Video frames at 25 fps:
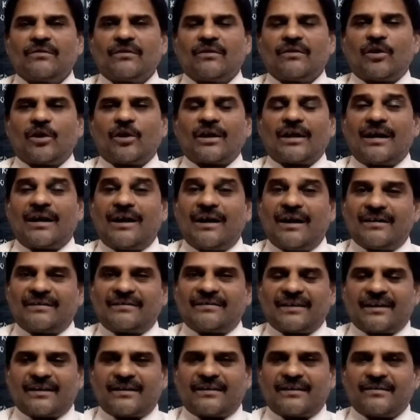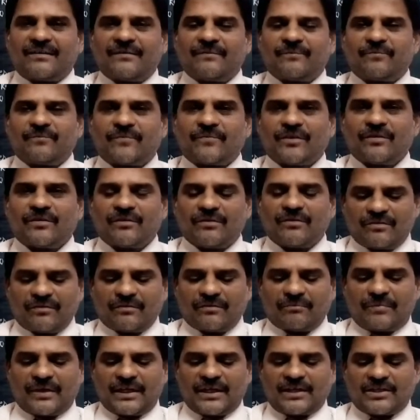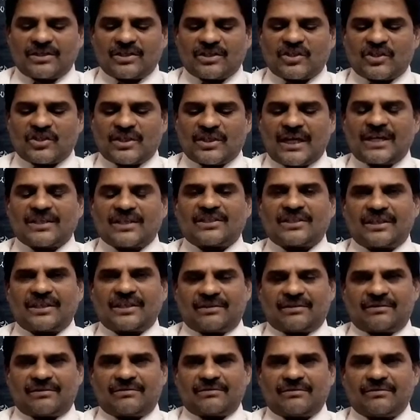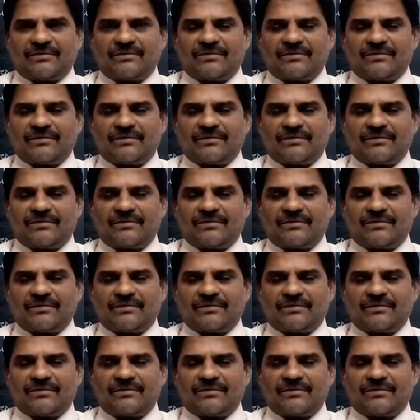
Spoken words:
or altered by Sanskrit,